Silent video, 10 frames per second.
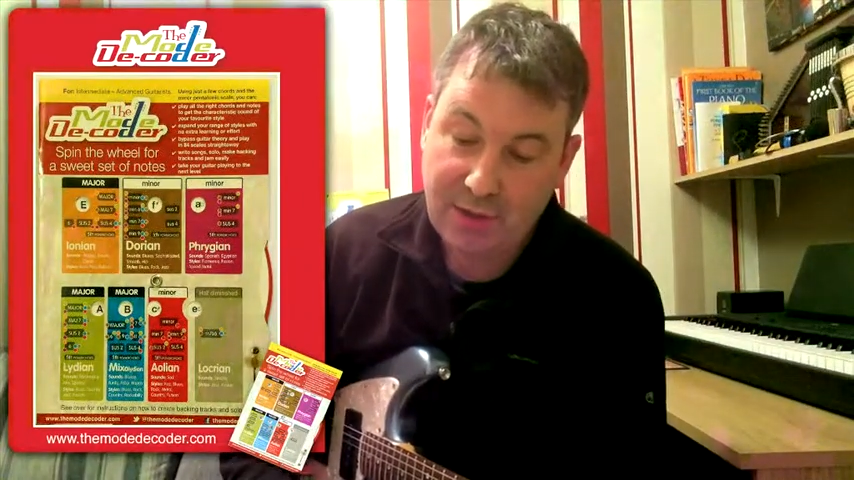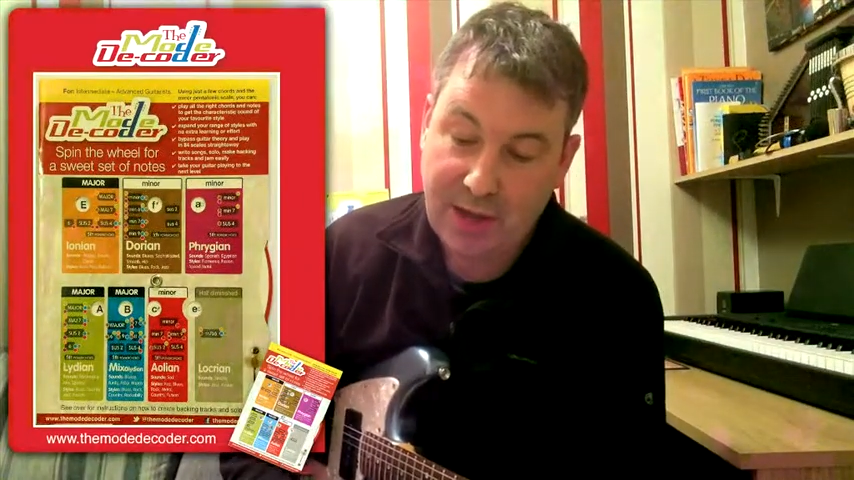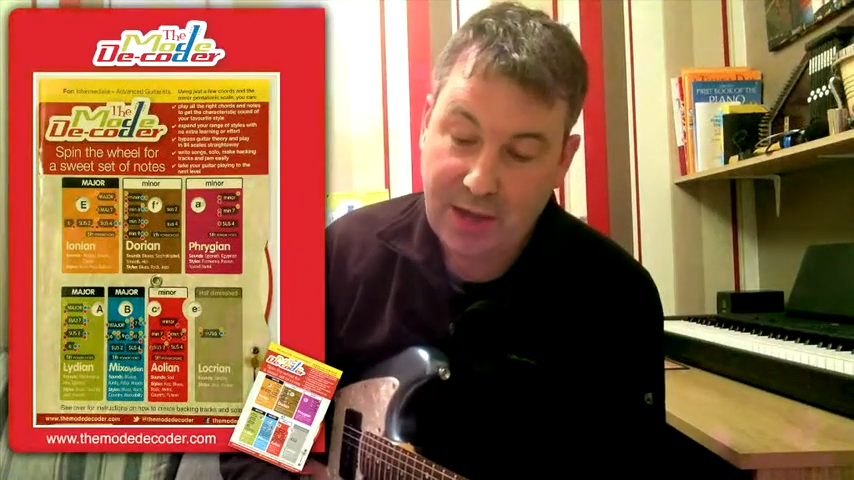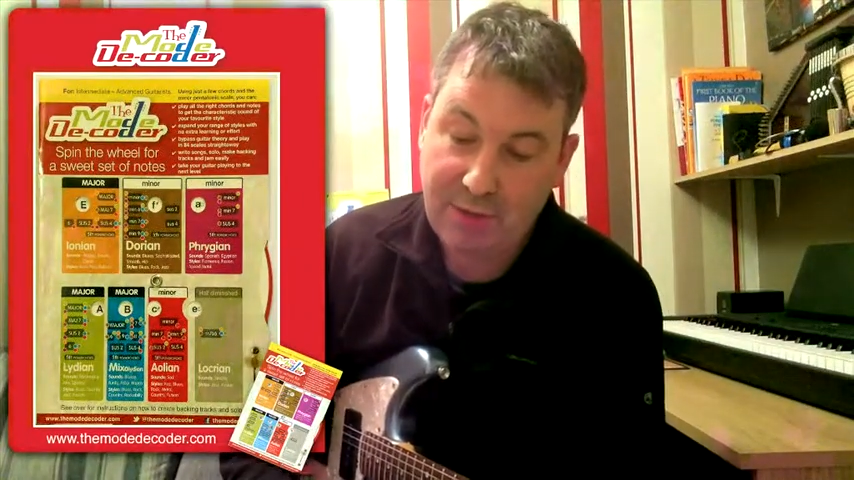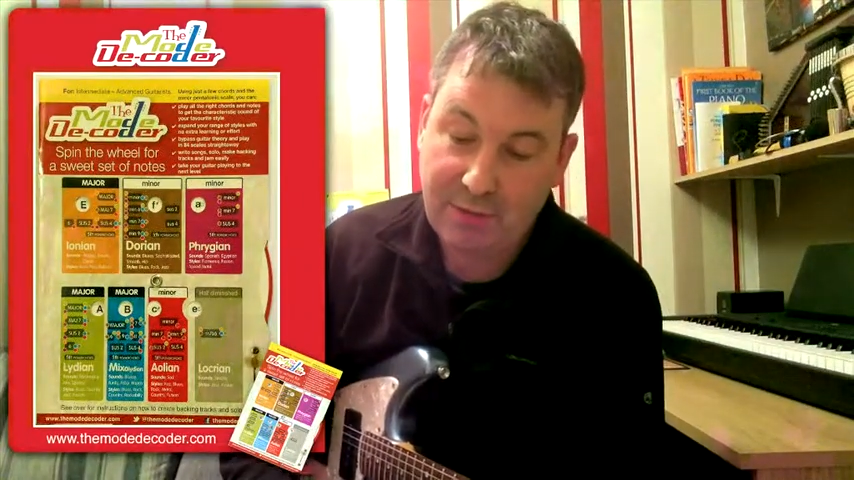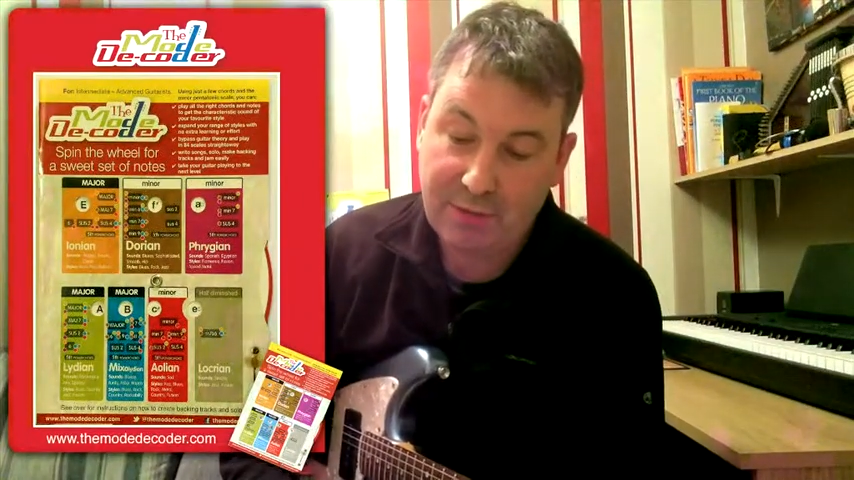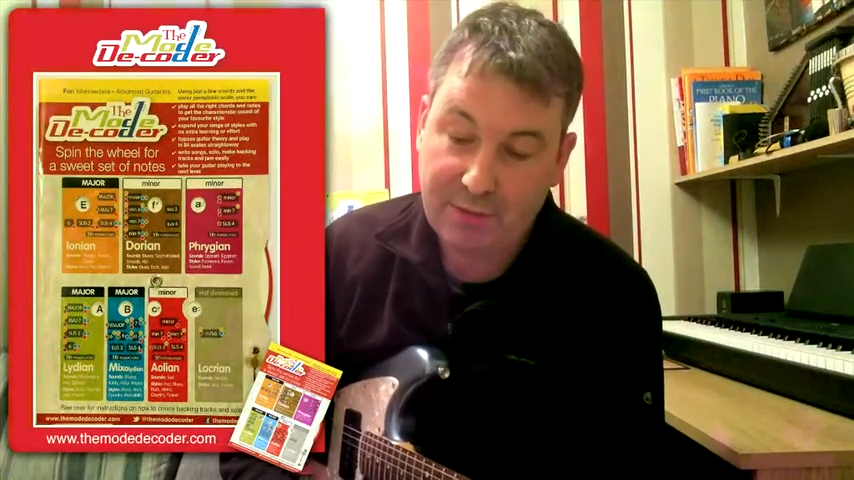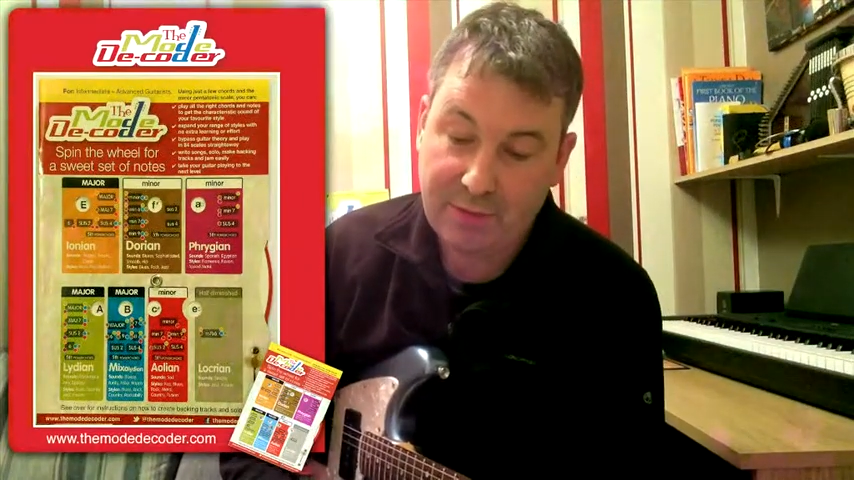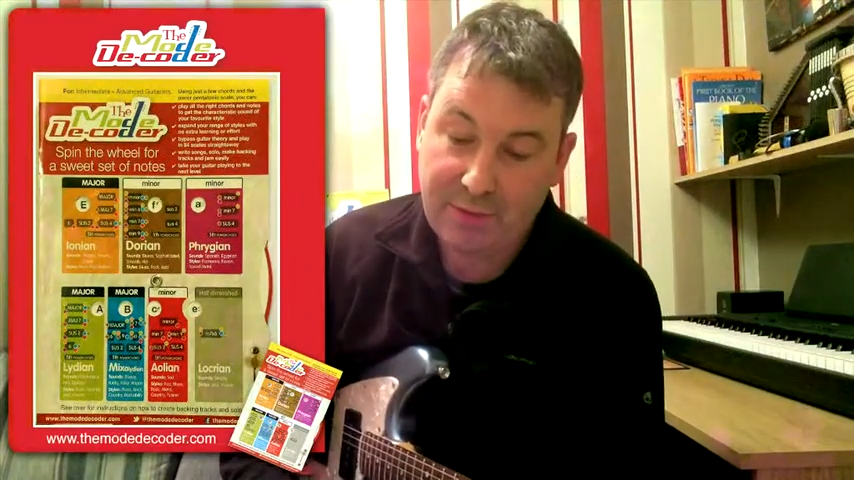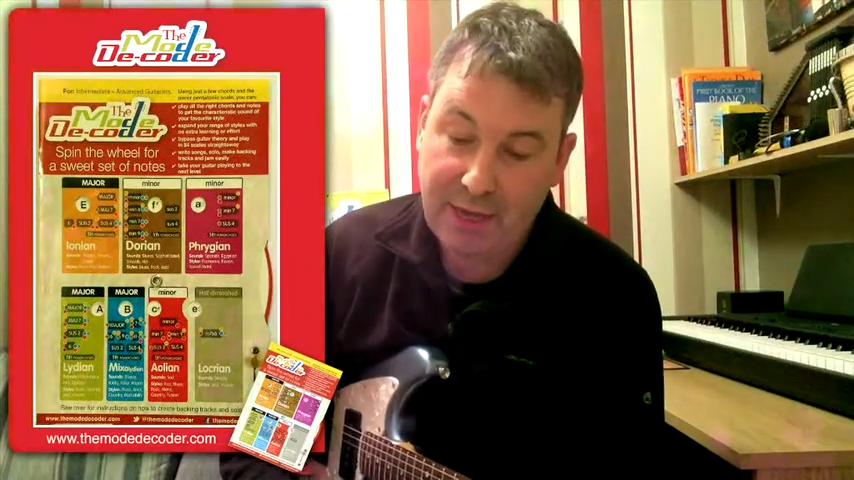have
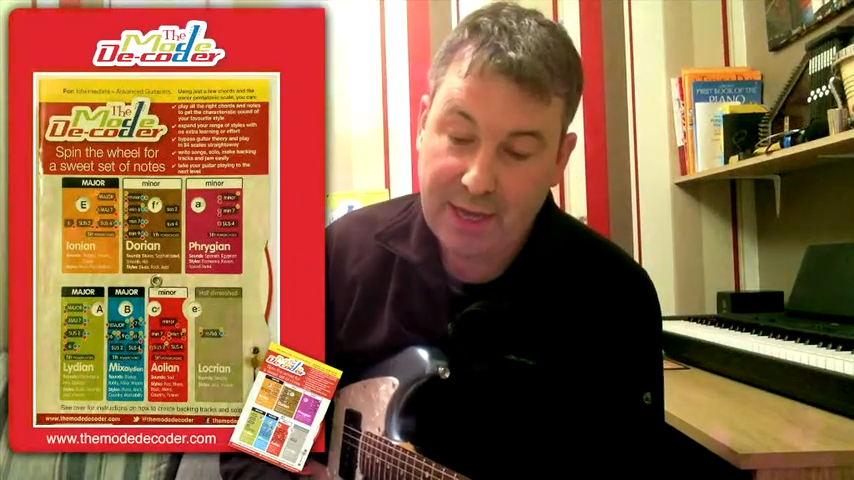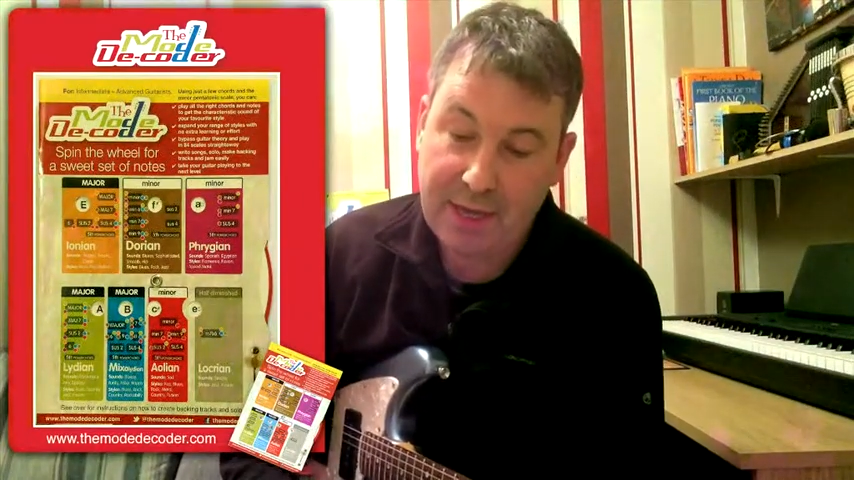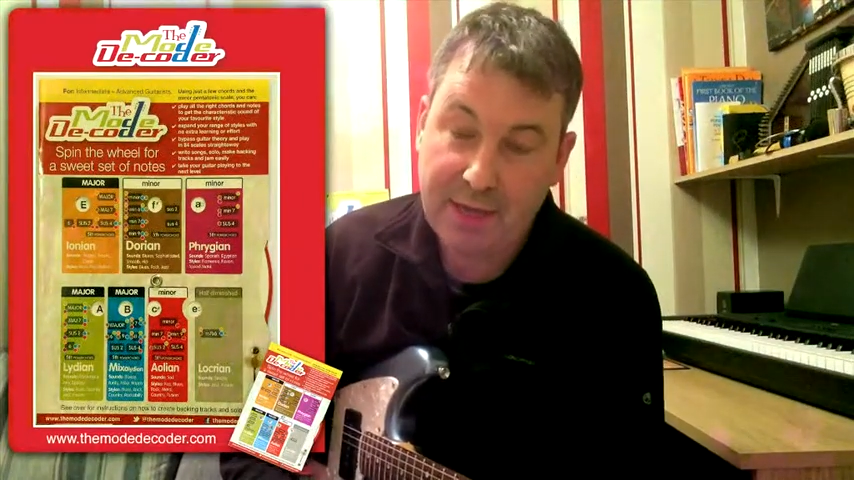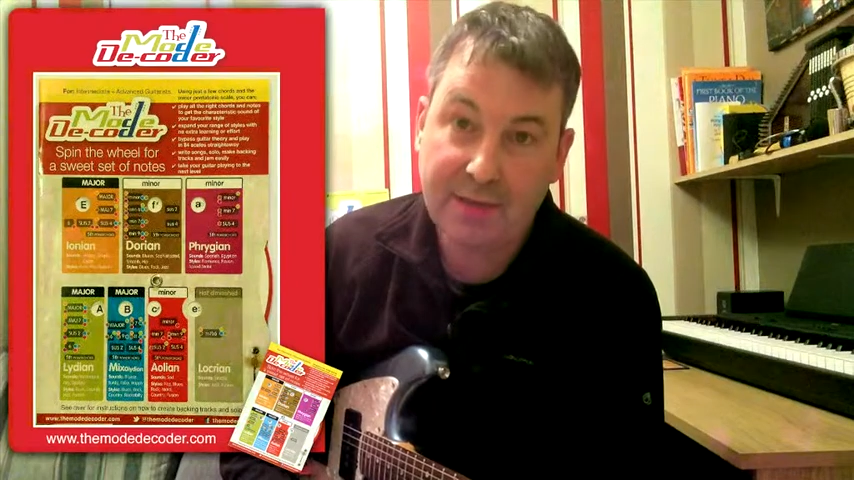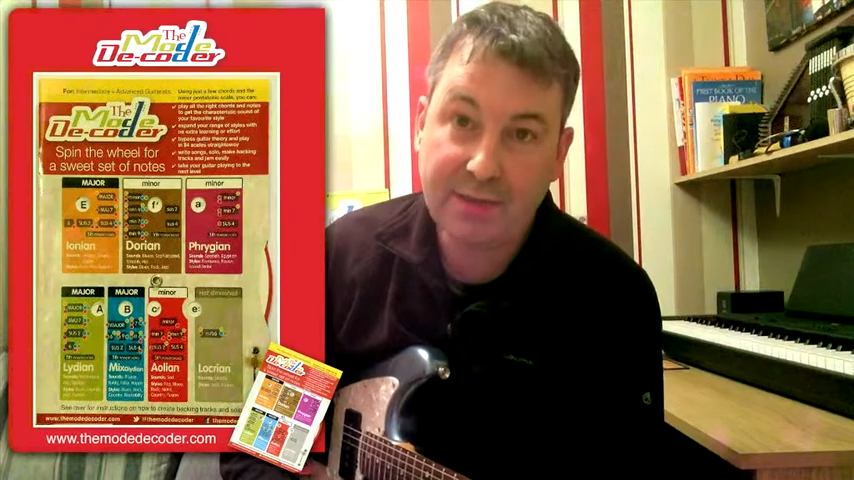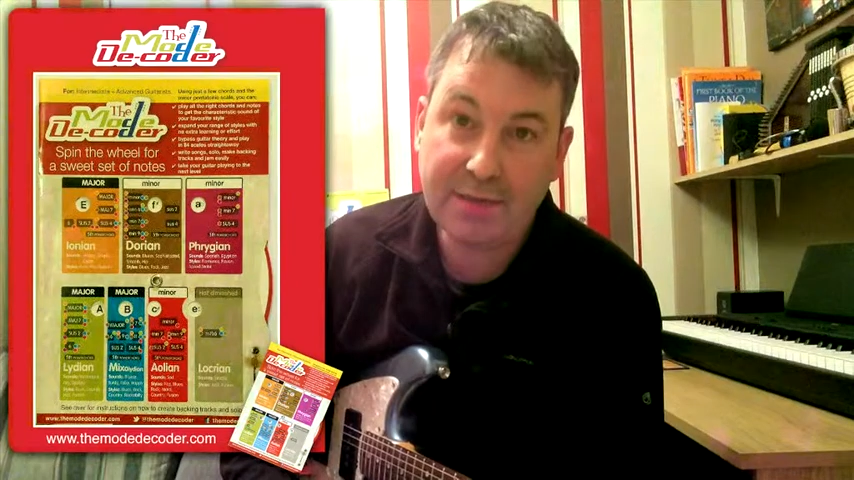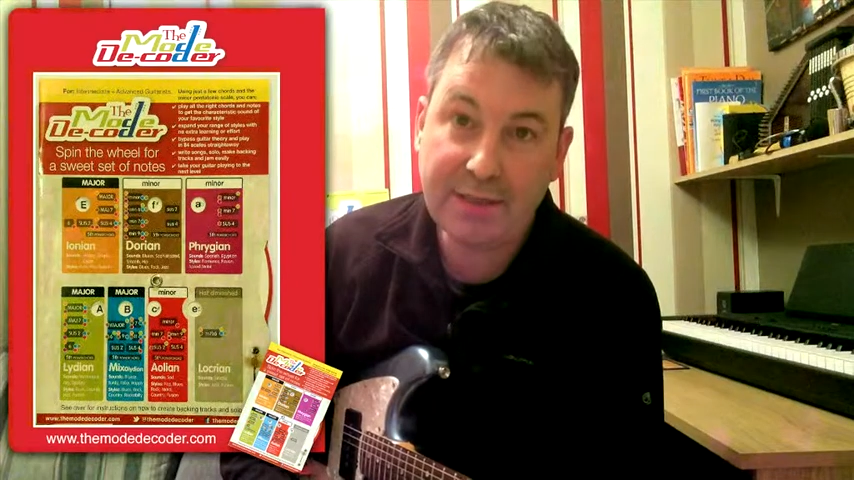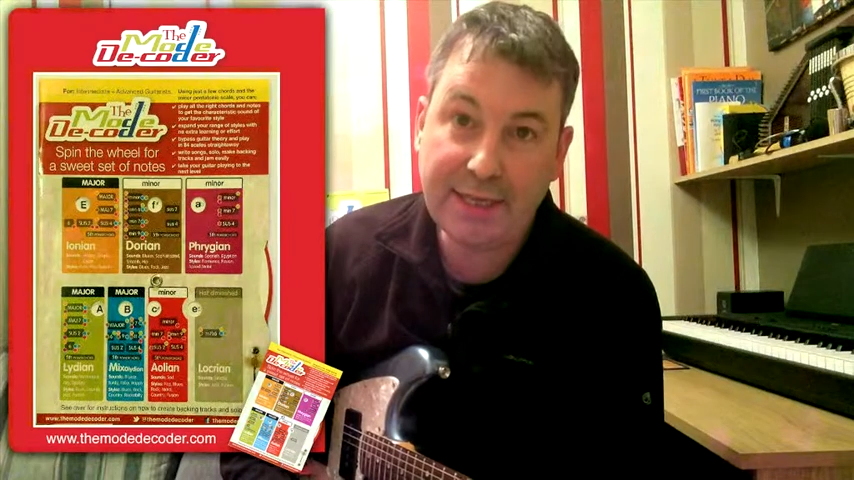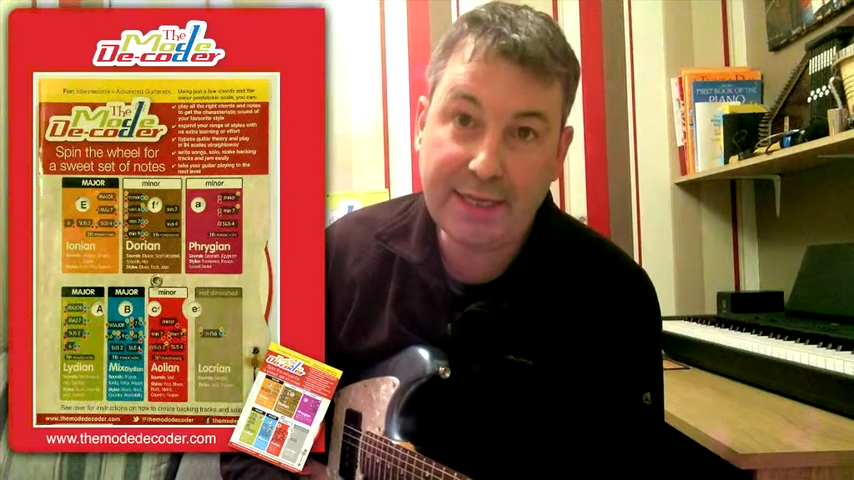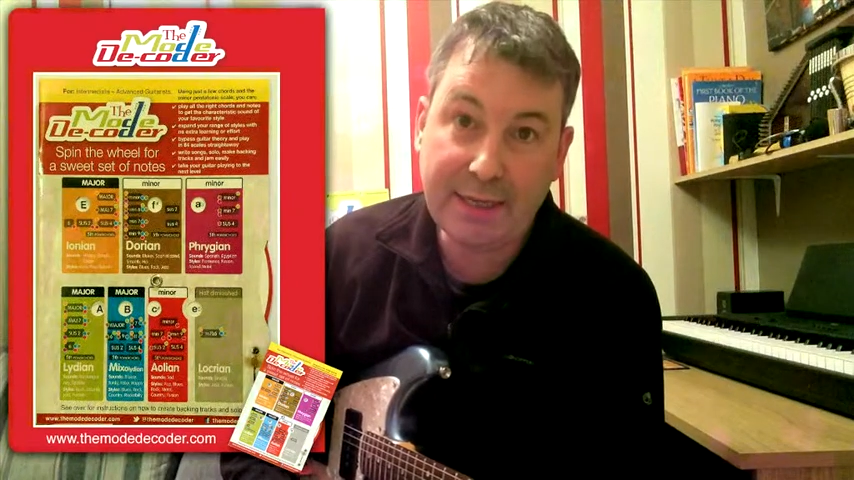a
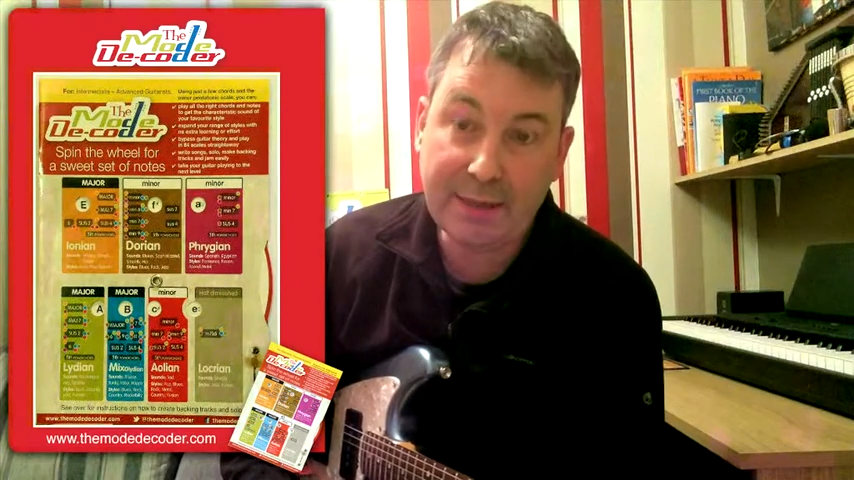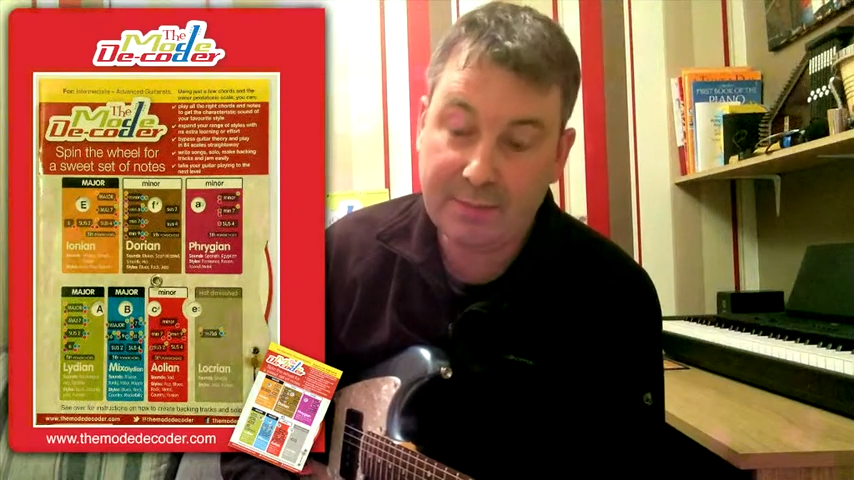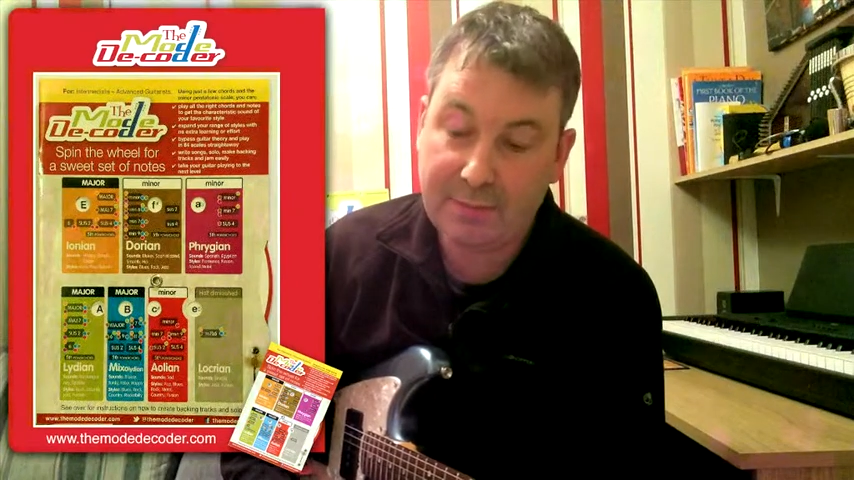D